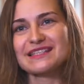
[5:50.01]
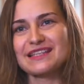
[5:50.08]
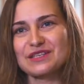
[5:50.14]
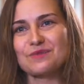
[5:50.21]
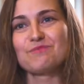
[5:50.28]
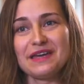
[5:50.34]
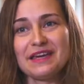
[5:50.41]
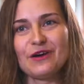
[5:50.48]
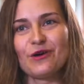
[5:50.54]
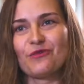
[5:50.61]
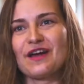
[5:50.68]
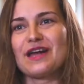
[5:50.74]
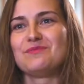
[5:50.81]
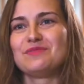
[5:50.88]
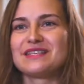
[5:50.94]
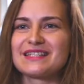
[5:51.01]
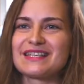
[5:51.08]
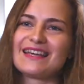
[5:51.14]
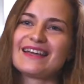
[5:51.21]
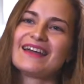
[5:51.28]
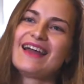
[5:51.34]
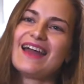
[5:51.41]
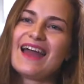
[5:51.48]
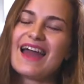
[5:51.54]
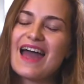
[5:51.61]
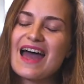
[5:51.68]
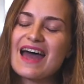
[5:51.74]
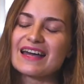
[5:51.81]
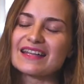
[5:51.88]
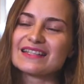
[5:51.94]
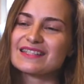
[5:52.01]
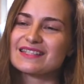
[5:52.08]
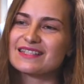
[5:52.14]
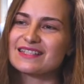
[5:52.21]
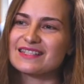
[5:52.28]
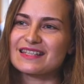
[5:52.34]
as a B of ABC, and